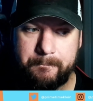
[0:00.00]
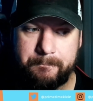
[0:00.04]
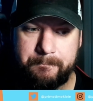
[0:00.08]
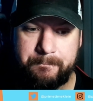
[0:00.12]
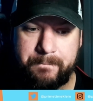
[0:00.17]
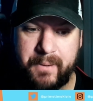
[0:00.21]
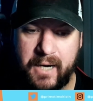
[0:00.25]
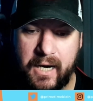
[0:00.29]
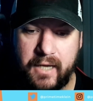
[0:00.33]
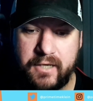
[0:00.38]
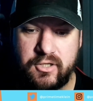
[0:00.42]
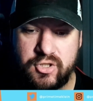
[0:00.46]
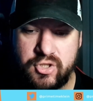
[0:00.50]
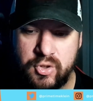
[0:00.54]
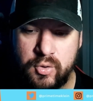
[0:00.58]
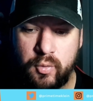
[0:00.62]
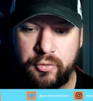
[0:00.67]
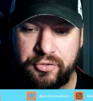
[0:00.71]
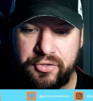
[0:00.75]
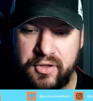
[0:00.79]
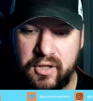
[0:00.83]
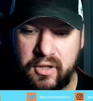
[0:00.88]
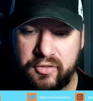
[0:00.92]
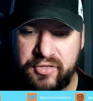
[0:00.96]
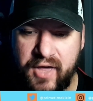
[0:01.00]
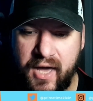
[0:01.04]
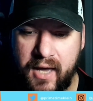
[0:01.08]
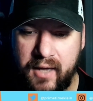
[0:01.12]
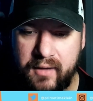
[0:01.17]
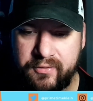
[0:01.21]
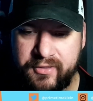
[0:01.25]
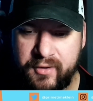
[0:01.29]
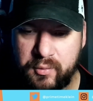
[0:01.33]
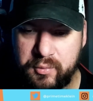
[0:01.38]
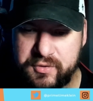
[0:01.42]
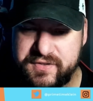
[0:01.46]
But I do think that
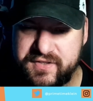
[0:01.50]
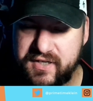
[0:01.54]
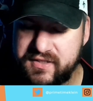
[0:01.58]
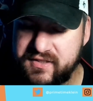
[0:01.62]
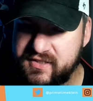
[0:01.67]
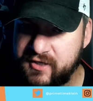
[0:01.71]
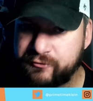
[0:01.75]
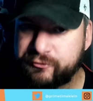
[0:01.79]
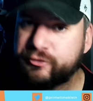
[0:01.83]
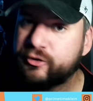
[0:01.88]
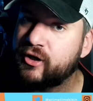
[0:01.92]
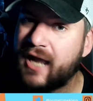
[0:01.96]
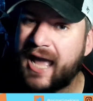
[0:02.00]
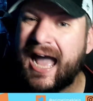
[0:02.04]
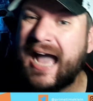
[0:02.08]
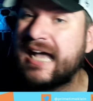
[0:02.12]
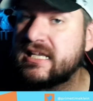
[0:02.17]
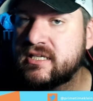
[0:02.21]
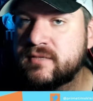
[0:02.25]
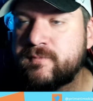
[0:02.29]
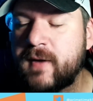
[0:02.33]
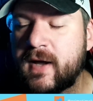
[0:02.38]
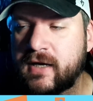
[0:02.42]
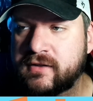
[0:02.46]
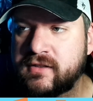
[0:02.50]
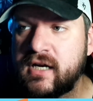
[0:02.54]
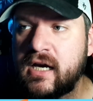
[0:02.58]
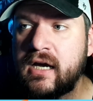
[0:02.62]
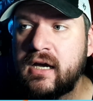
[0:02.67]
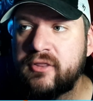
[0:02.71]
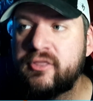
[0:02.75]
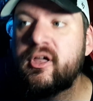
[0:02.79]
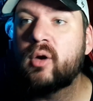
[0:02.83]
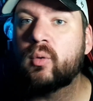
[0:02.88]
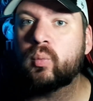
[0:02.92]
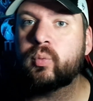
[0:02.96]
there was a different aspect
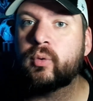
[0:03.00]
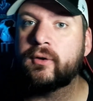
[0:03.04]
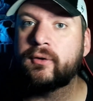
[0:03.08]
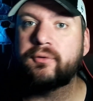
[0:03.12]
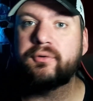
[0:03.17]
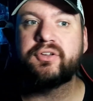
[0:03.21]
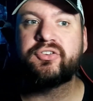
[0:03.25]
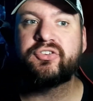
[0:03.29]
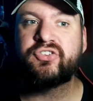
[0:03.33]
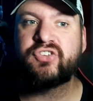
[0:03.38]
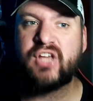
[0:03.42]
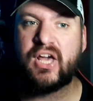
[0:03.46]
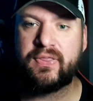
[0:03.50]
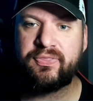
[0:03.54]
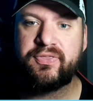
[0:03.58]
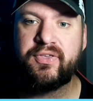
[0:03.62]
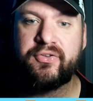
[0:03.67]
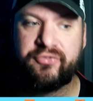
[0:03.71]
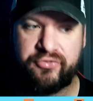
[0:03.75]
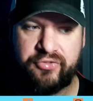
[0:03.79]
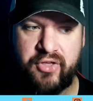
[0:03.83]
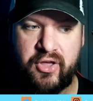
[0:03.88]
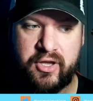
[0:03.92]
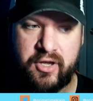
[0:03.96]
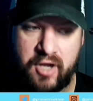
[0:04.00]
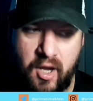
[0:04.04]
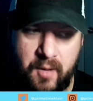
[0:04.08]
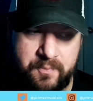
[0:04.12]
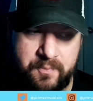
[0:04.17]
that really set this thing up,